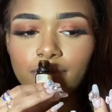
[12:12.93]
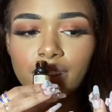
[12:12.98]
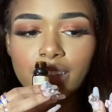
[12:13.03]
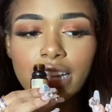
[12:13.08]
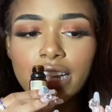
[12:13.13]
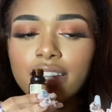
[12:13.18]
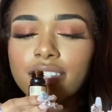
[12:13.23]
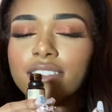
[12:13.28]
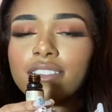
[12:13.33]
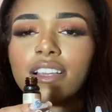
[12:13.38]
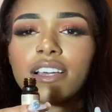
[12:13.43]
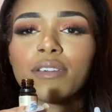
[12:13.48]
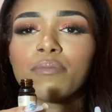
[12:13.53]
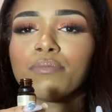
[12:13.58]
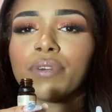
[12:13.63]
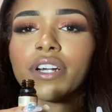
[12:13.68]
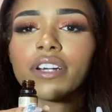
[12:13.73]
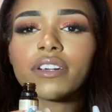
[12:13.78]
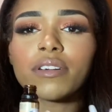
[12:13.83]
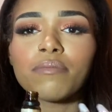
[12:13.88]
Yes, like
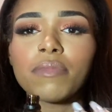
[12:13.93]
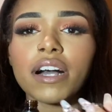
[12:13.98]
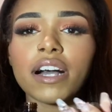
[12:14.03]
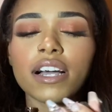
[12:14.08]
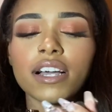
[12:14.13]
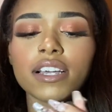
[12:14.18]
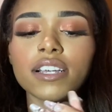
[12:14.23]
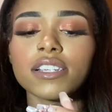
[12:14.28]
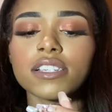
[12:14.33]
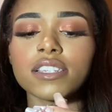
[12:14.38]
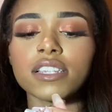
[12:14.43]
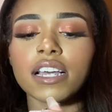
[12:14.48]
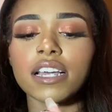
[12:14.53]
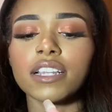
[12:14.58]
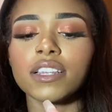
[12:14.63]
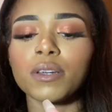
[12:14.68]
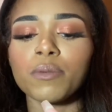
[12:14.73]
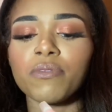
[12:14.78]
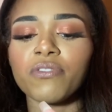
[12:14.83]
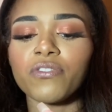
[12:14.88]
bergamot is
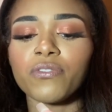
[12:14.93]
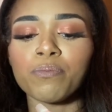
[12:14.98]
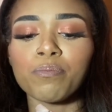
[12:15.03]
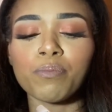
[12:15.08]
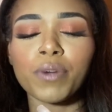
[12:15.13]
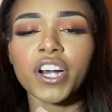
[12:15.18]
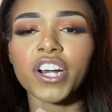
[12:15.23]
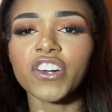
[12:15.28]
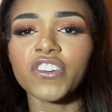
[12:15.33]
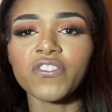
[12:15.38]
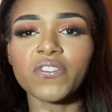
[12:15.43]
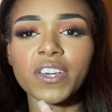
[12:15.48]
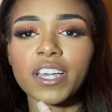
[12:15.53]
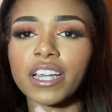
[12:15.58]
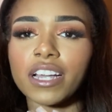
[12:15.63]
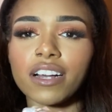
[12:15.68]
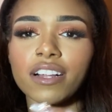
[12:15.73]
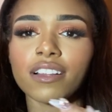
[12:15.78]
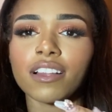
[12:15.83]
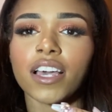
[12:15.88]
like the
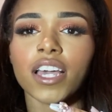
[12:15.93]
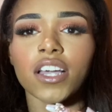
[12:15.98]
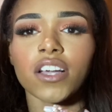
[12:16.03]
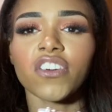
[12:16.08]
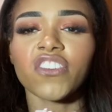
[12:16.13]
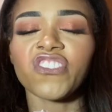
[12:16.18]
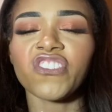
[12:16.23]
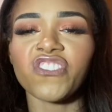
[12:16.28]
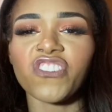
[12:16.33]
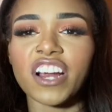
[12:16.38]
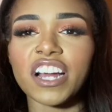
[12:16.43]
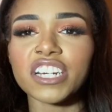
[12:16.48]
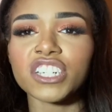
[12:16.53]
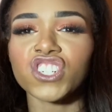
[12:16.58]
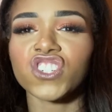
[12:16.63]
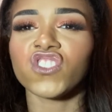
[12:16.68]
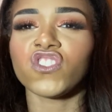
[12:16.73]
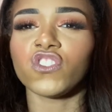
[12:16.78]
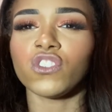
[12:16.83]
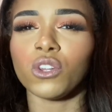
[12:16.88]
perfect like
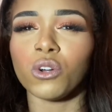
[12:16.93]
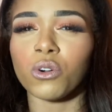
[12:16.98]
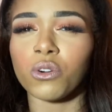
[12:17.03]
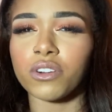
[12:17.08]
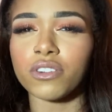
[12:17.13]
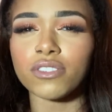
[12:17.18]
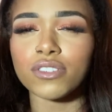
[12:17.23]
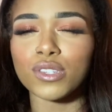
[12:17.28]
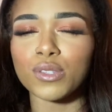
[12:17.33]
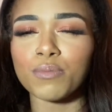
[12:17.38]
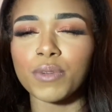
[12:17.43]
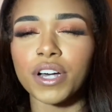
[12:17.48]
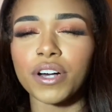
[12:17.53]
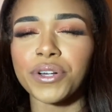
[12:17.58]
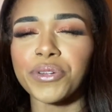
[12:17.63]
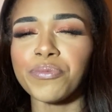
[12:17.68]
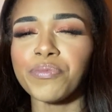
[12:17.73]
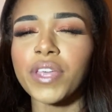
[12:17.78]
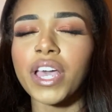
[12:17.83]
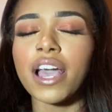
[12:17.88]
fresh floral
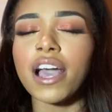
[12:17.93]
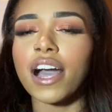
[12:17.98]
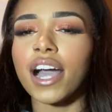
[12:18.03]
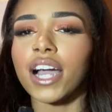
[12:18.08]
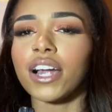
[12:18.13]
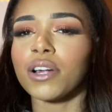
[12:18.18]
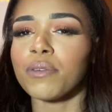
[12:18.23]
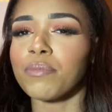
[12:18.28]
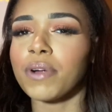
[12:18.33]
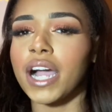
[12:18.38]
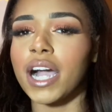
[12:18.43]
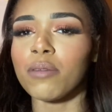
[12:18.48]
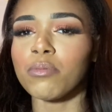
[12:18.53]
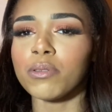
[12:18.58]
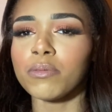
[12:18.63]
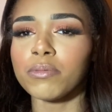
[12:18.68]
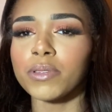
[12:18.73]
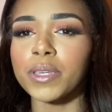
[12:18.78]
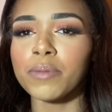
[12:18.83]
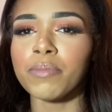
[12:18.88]
smell. I would
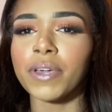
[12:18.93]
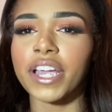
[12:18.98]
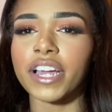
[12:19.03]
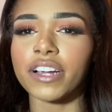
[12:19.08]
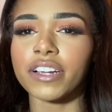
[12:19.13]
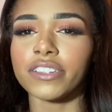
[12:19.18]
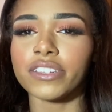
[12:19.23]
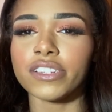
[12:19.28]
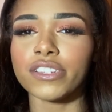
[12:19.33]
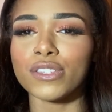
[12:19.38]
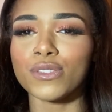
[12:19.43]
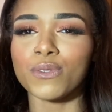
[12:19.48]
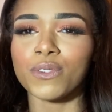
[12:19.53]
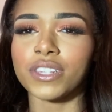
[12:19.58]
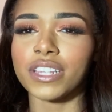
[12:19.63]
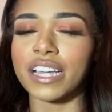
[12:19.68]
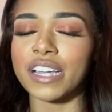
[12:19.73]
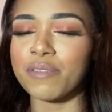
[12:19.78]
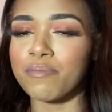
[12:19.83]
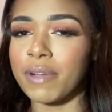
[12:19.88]
probably pair this
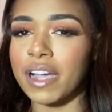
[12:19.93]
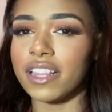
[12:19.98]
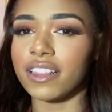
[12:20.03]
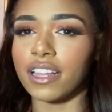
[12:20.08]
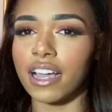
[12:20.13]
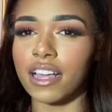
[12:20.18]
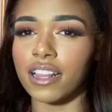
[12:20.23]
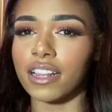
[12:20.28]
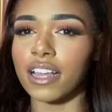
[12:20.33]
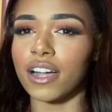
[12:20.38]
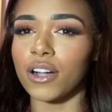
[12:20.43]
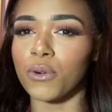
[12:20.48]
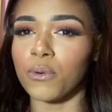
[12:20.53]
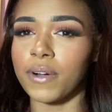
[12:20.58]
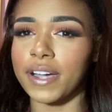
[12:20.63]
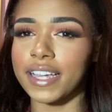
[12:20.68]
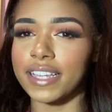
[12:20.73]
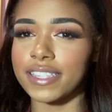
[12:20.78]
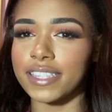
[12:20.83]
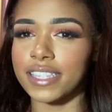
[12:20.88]
with like my lilac
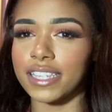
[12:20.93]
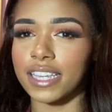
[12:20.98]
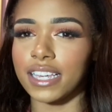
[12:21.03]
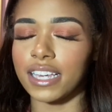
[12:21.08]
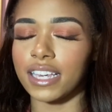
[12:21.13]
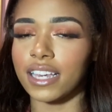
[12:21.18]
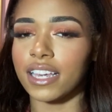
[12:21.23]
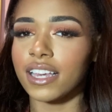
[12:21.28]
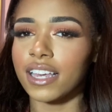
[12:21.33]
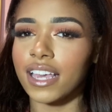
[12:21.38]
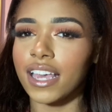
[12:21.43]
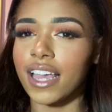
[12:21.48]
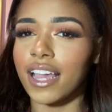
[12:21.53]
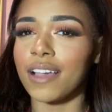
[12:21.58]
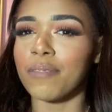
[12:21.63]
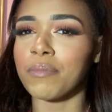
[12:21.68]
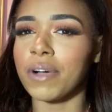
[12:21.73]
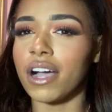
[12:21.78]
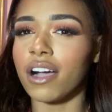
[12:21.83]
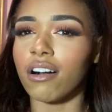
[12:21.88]
white tea
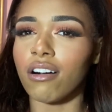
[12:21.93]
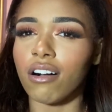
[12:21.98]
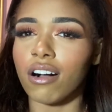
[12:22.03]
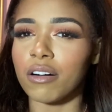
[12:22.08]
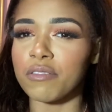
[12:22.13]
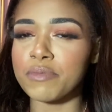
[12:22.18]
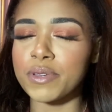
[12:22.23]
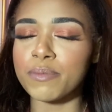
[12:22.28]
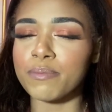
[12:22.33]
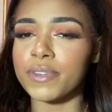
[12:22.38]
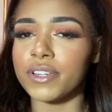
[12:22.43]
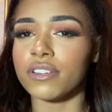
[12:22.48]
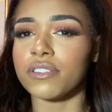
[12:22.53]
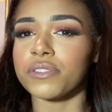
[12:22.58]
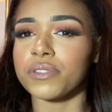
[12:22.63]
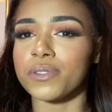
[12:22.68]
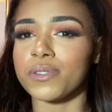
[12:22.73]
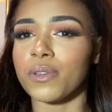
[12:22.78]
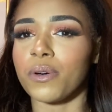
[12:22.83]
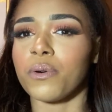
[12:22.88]
and my almond milk
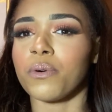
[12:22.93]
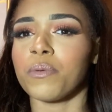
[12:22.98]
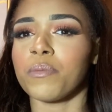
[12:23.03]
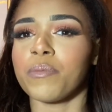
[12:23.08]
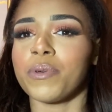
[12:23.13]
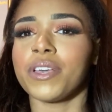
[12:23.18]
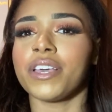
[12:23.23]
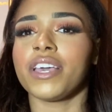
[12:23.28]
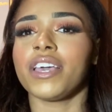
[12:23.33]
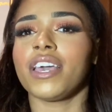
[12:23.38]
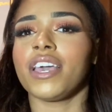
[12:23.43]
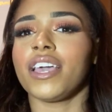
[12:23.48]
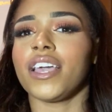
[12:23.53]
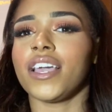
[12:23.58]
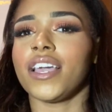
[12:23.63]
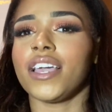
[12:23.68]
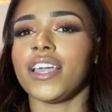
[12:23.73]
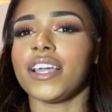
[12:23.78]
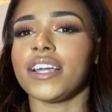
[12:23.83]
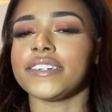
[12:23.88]
soap,
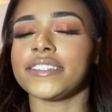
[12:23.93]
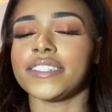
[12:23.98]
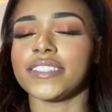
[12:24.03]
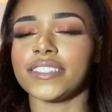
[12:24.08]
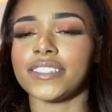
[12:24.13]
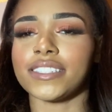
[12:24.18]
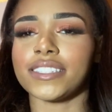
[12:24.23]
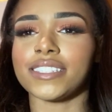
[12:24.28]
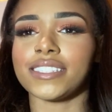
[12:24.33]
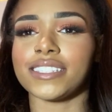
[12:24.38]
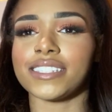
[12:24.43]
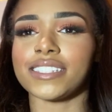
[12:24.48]
and